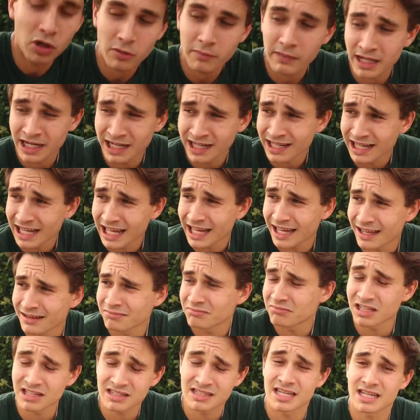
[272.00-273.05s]
them in it,
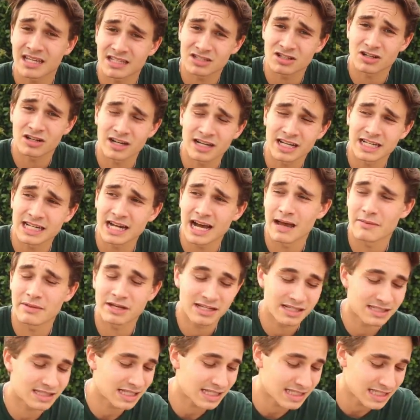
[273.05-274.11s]
and the ticks are gonna die
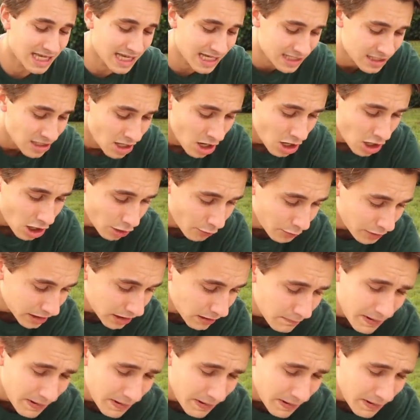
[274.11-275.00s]
because the ticks are really